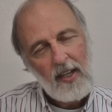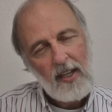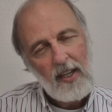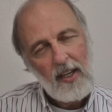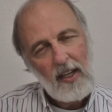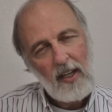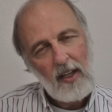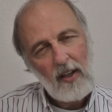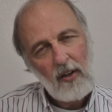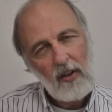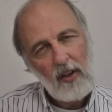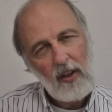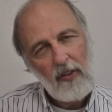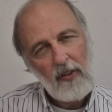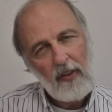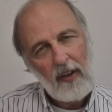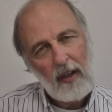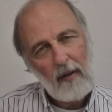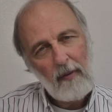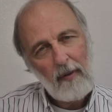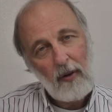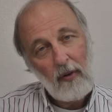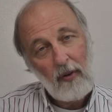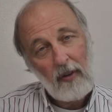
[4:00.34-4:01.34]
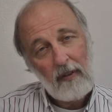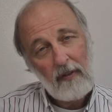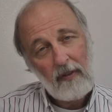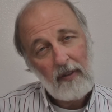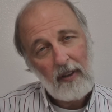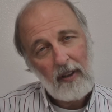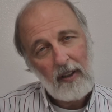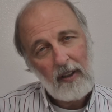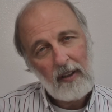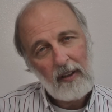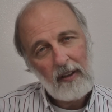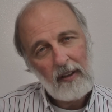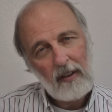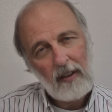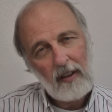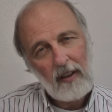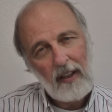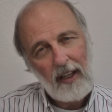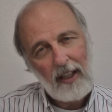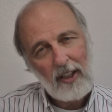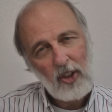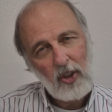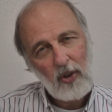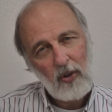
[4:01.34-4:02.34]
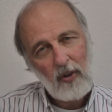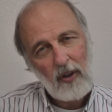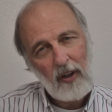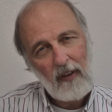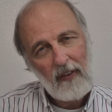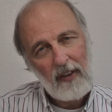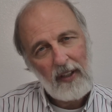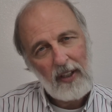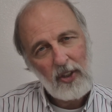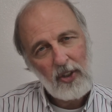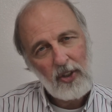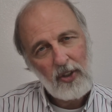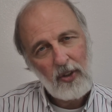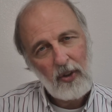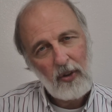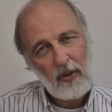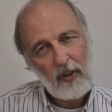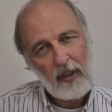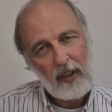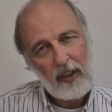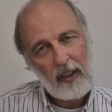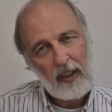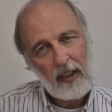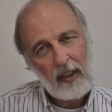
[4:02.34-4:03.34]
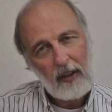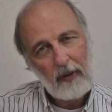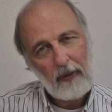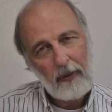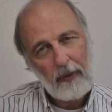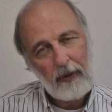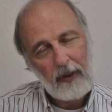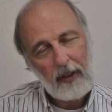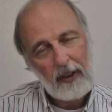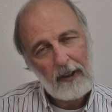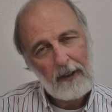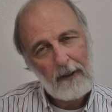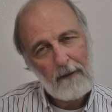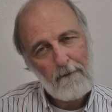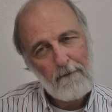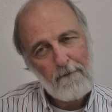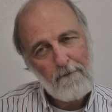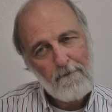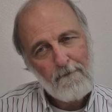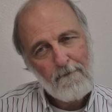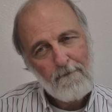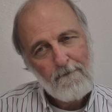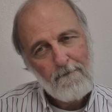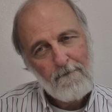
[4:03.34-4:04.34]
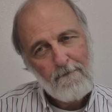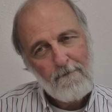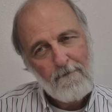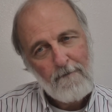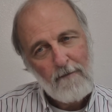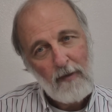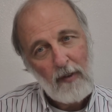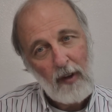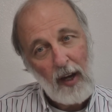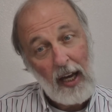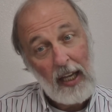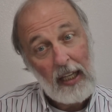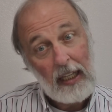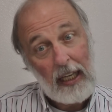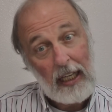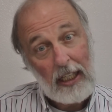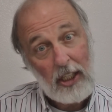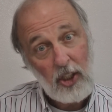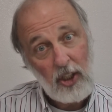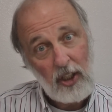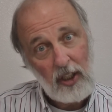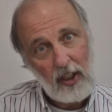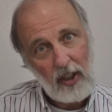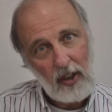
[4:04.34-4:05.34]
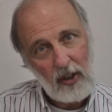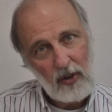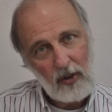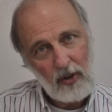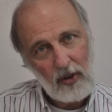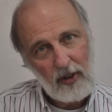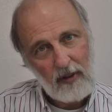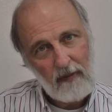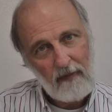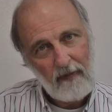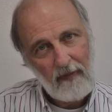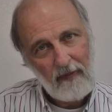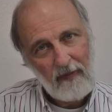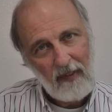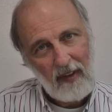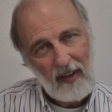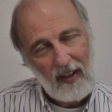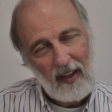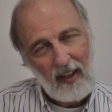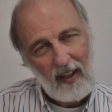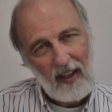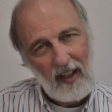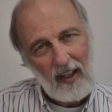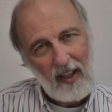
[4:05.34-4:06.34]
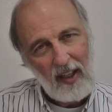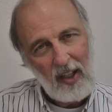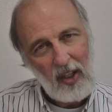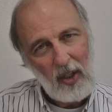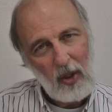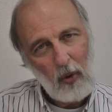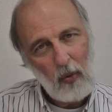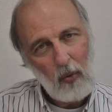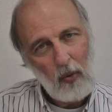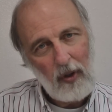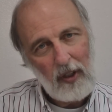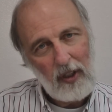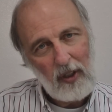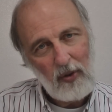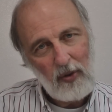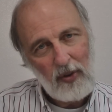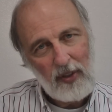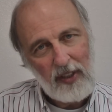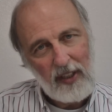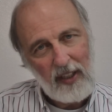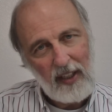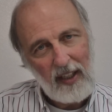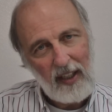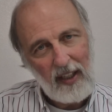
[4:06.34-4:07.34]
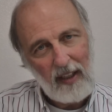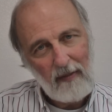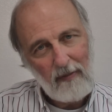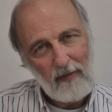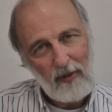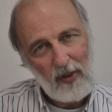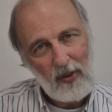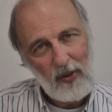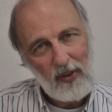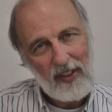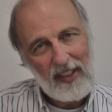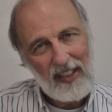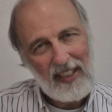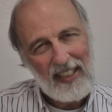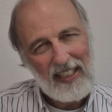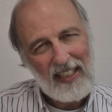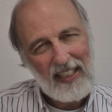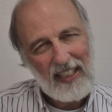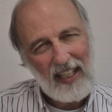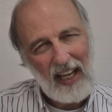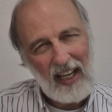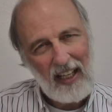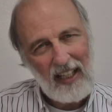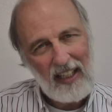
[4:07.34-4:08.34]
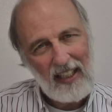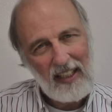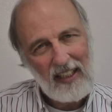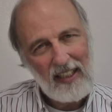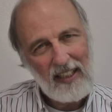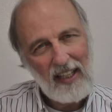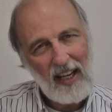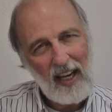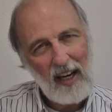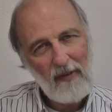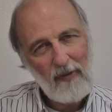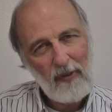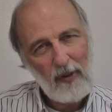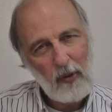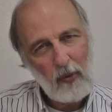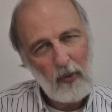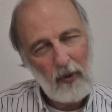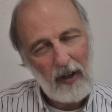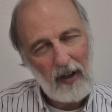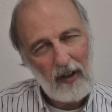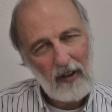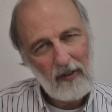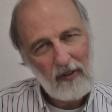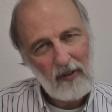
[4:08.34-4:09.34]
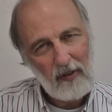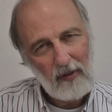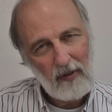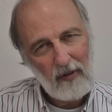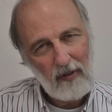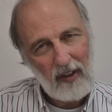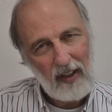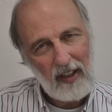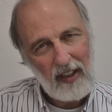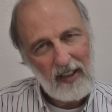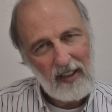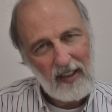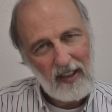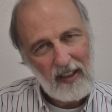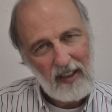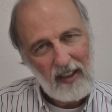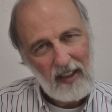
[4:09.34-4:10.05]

You know, you think about whenever I lecture on this during, election years. You know, what do you see? You see signs everywhere, right?